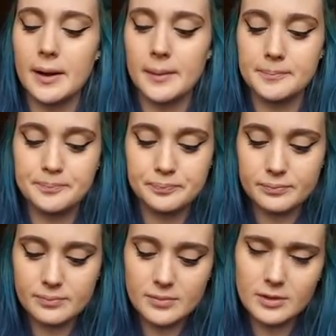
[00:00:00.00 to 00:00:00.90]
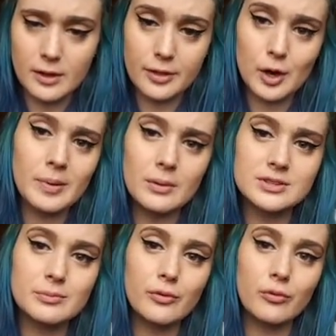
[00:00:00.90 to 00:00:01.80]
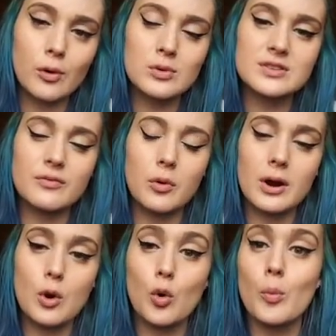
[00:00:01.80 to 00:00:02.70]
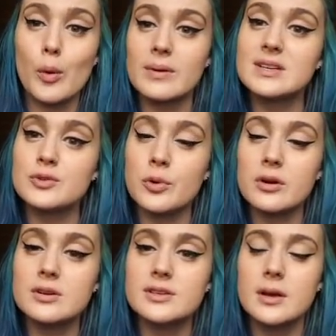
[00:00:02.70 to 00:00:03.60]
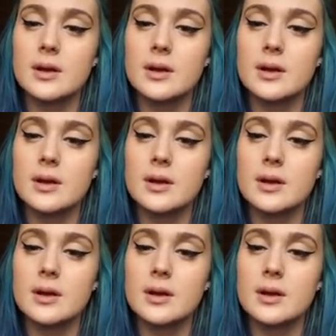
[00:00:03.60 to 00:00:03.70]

Um, the therapy I was in before was for comorbid disorders,